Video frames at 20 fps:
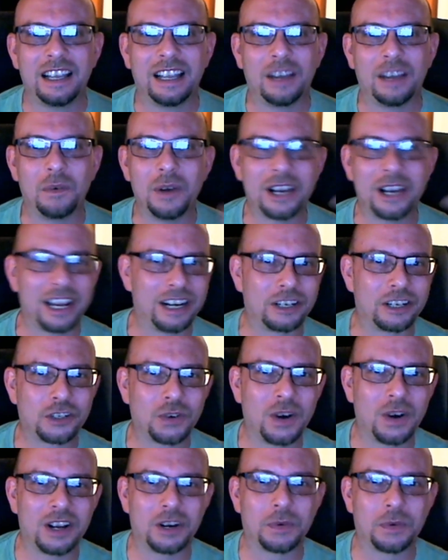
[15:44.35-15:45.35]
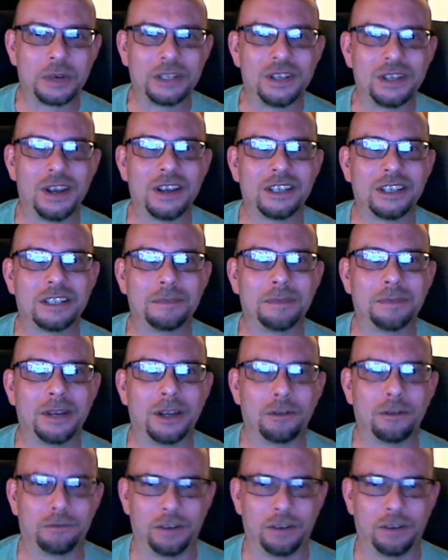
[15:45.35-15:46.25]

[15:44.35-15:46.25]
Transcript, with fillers: And what kind of truck are we talking about?